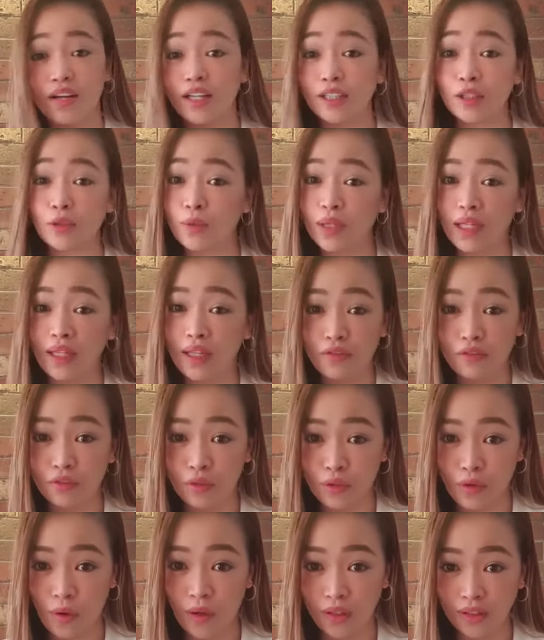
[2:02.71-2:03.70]
not really
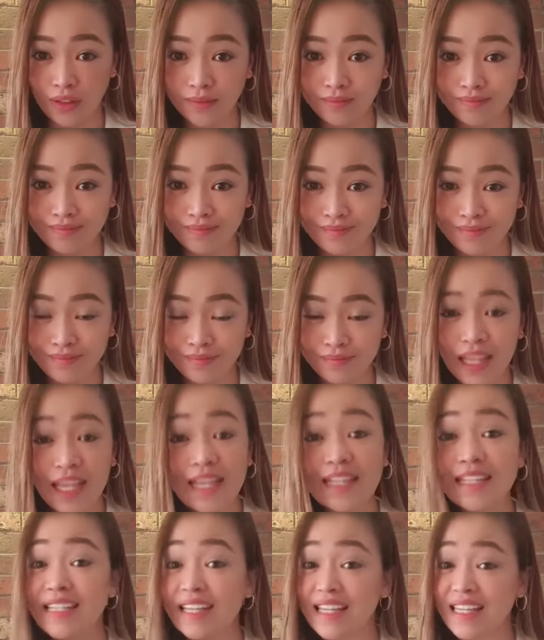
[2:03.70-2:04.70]
for all.
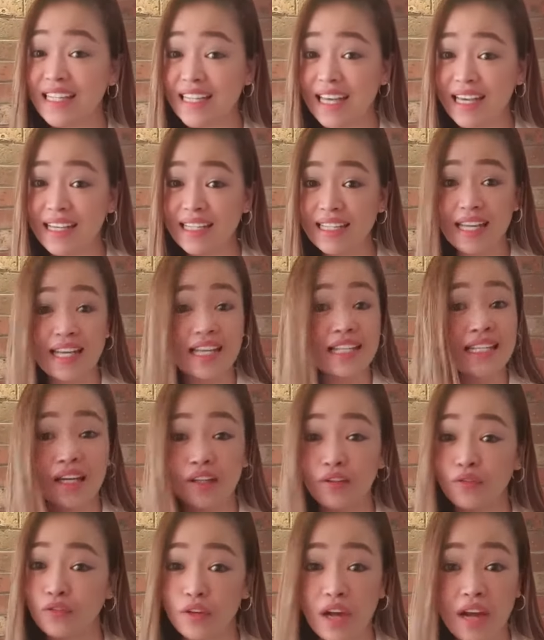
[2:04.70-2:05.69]
Success is
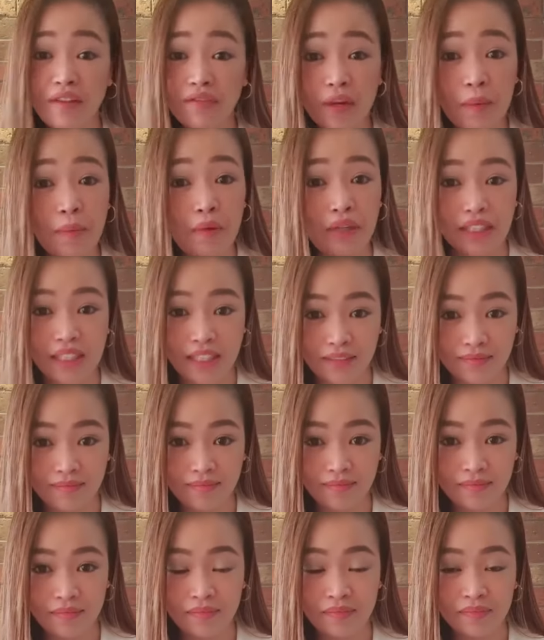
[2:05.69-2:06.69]
not for everybody.
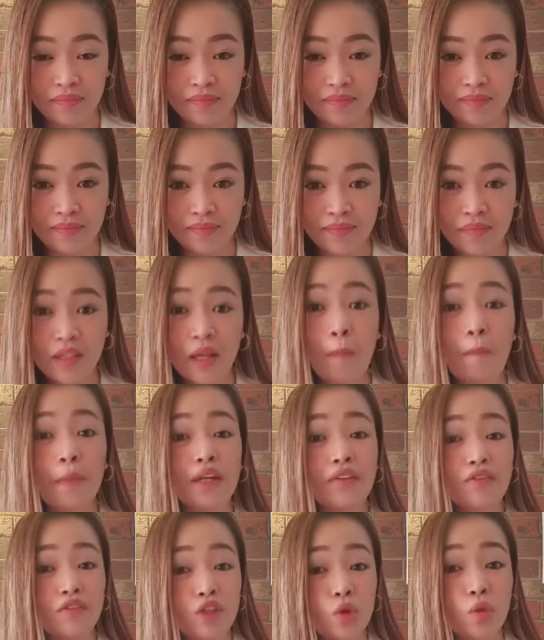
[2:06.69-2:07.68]

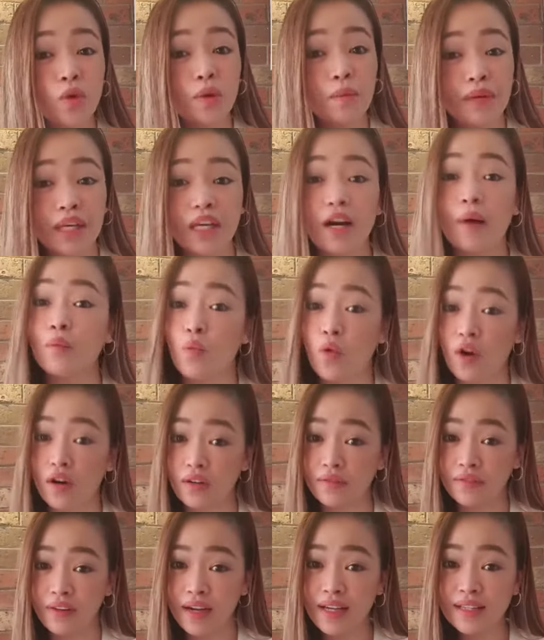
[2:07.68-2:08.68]
But if you will become
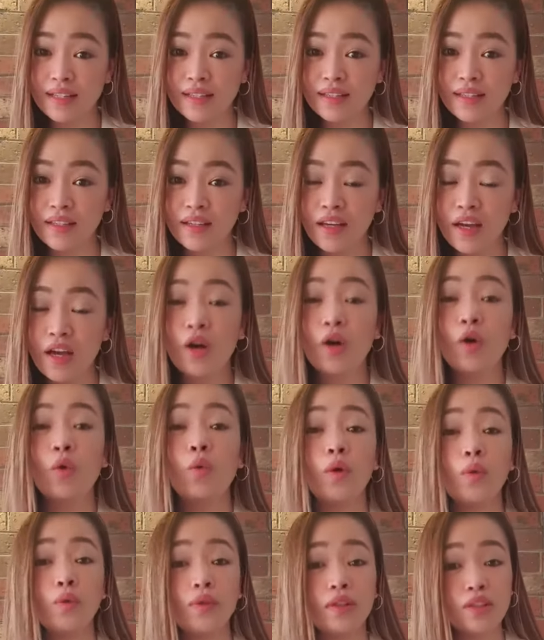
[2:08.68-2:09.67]
one of us,
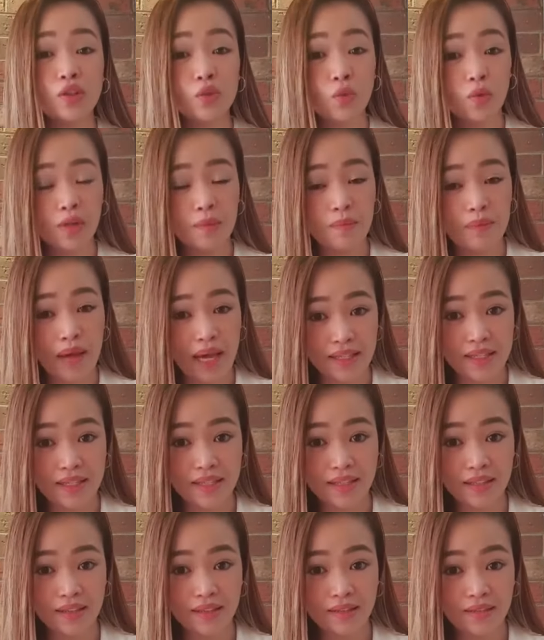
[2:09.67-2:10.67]
we will do our
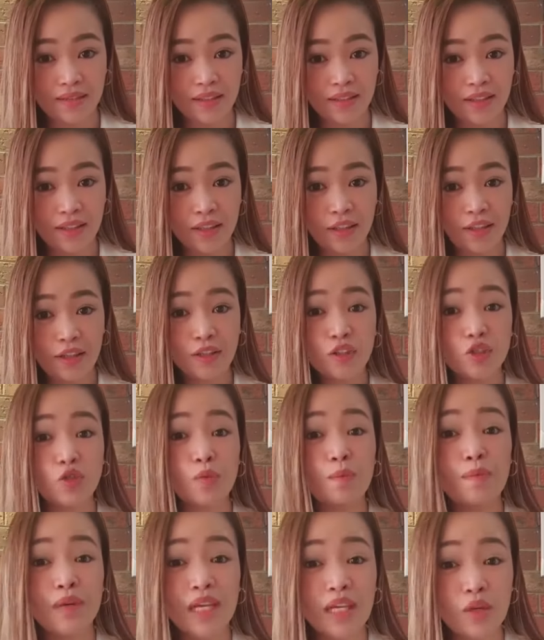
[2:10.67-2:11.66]
best
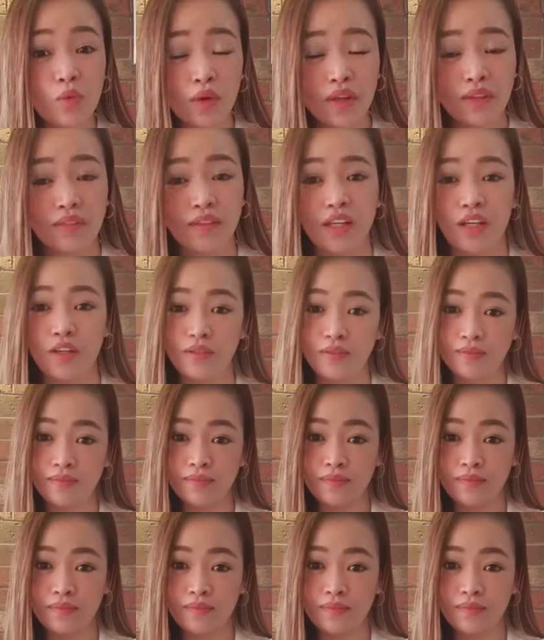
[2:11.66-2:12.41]
to be with you.